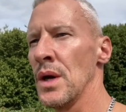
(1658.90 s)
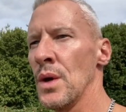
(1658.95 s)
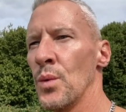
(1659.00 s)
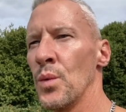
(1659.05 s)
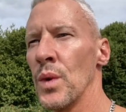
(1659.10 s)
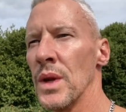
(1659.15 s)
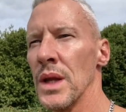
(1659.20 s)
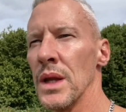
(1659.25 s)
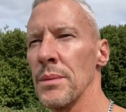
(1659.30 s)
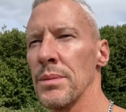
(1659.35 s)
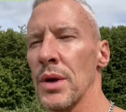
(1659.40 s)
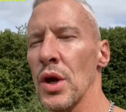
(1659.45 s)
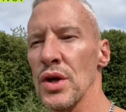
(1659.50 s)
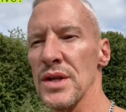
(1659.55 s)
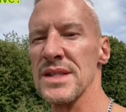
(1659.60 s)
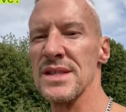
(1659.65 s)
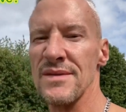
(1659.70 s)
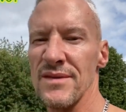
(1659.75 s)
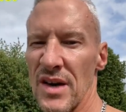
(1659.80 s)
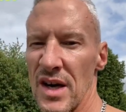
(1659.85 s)
"Will the Plot
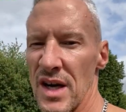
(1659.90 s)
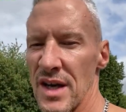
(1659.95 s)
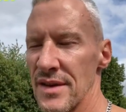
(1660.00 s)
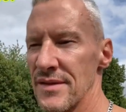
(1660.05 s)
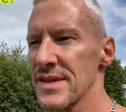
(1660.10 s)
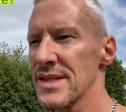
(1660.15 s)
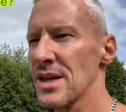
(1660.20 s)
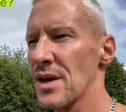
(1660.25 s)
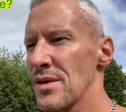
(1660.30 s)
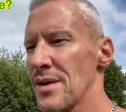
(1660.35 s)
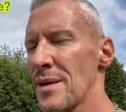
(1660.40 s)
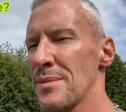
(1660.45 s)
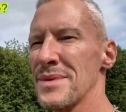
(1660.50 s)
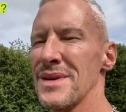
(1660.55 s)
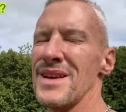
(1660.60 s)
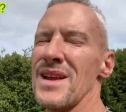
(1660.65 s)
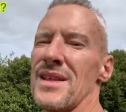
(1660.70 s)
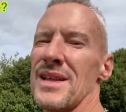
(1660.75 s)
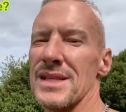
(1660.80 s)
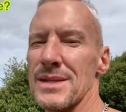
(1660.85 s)
Survive?" So
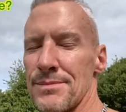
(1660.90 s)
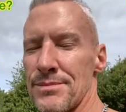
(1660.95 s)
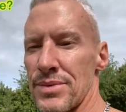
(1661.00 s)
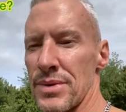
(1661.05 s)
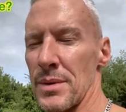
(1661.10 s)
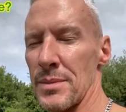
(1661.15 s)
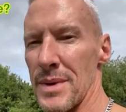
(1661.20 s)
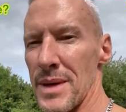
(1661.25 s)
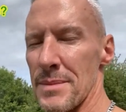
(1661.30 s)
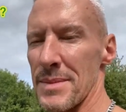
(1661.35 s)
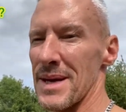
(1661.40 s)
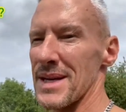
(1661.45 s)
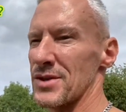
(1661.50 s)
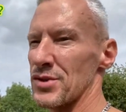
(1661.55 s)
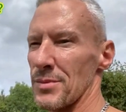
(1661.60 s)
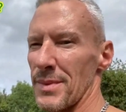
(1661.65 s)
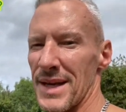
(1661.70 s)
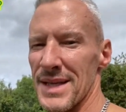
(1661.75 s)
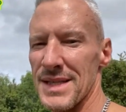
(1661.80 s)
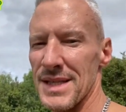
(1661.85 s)
that's probably a bit
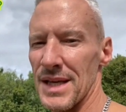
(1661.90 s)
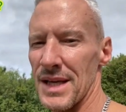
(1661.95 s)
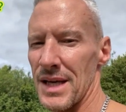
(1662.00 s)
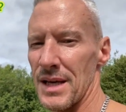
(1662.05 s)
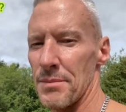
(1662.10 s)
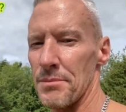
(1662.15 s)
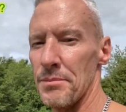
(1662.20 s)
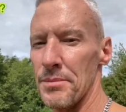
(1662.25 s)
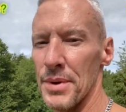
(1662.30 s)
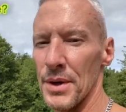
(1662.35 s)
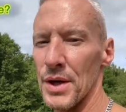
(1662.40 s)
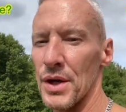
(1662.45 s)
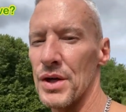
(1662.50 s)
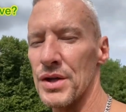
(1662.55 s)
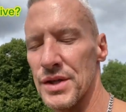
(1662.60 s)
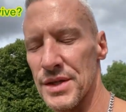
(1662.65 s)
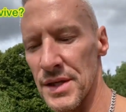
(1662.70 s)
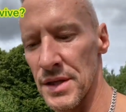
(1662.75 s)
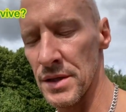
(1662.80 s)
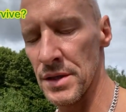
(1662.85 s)
dramatic,
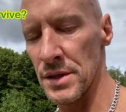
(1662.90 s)
but